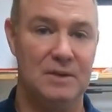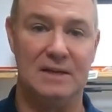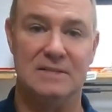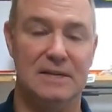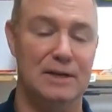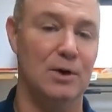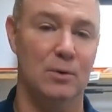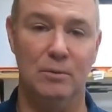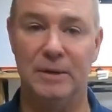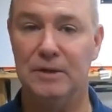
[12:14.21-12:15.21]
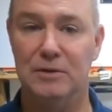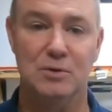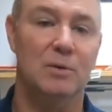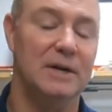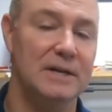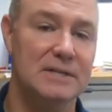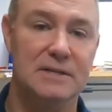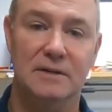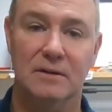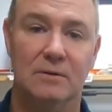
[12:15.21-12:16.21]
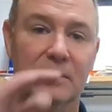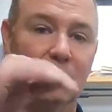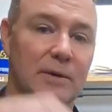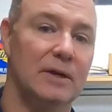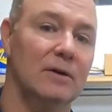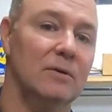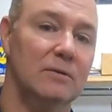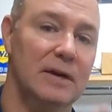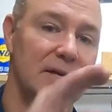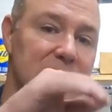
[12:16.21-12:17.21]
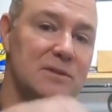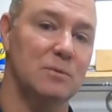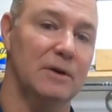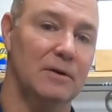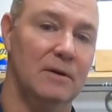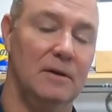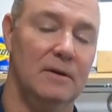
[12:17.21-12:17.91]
Next thing you know, it'll be in the 20s, you know, here we go, Kansas winter.